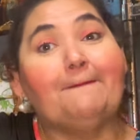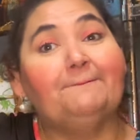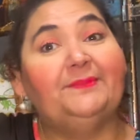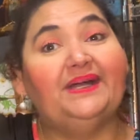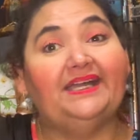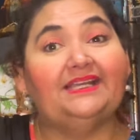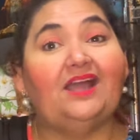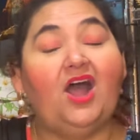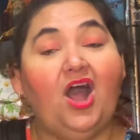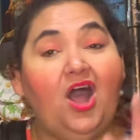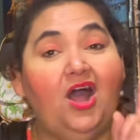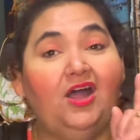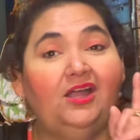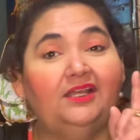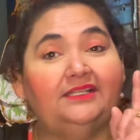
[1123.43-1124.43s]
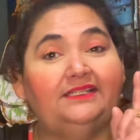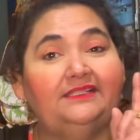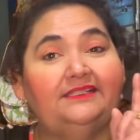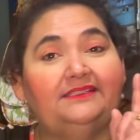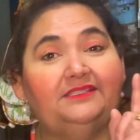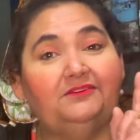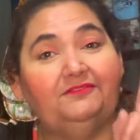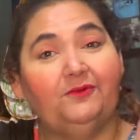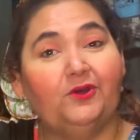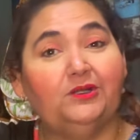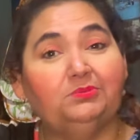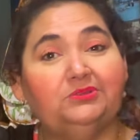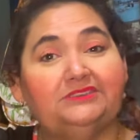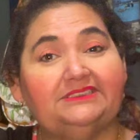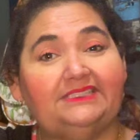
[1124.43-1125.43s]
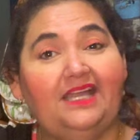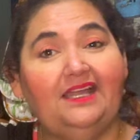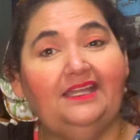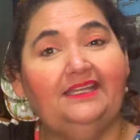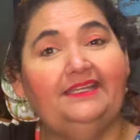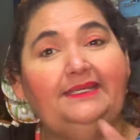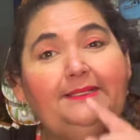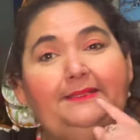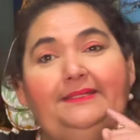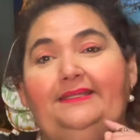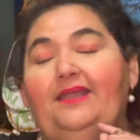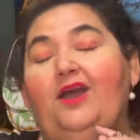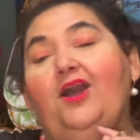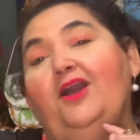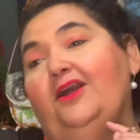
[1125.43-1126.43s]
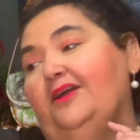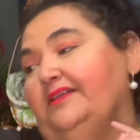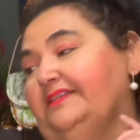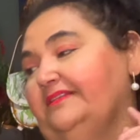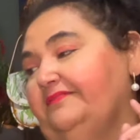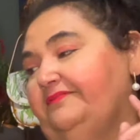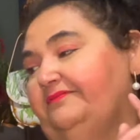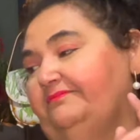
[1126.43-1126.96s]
but on the affordable side, on the,